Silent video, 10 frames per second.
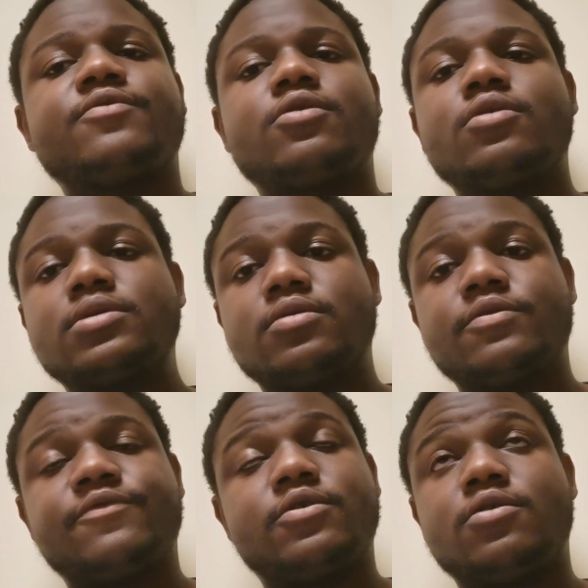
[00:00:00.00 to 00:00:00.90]

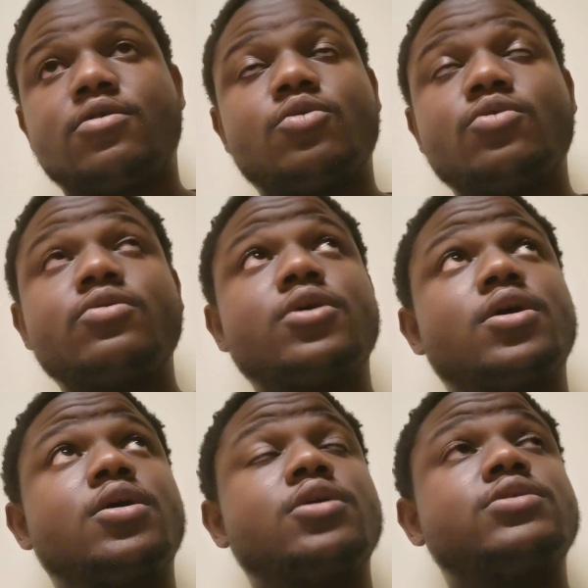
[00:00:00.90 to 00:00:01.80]
4.0
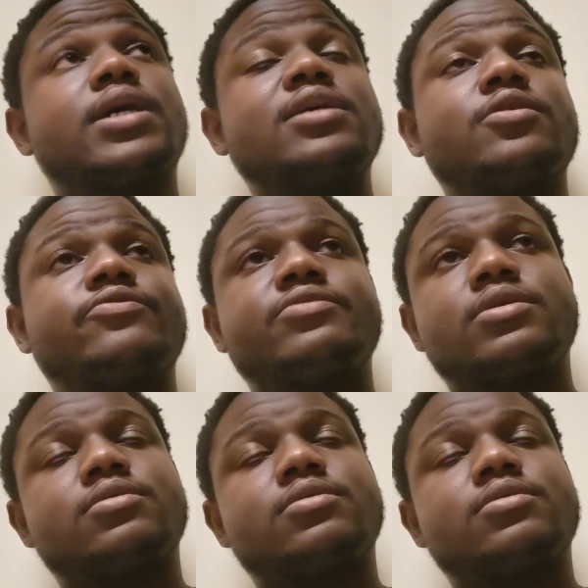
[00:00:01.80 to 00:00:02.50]
to kind of